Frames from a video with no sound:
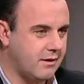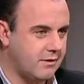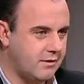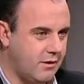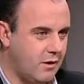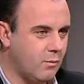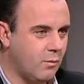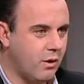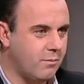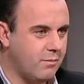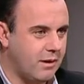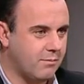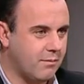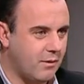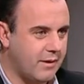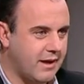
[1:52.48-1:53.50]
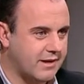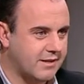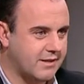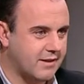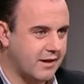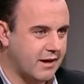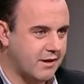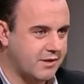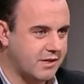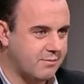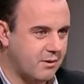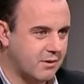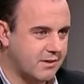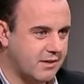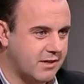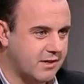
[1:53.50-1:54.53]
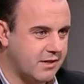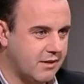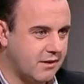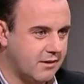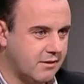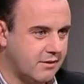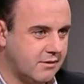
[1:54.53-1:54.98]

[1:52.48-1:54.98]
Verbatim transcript: Do you want Mick Malthouse in the coach's box next year?